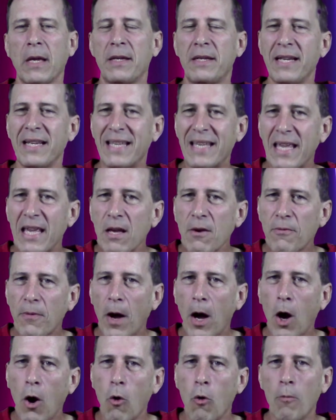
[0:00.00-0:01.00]
to give
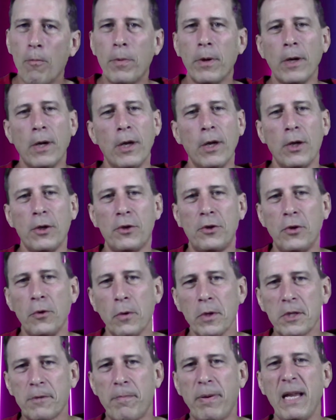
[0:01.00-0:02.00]
hope
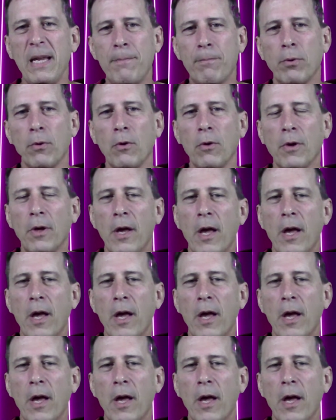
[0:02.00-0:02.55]
to his people.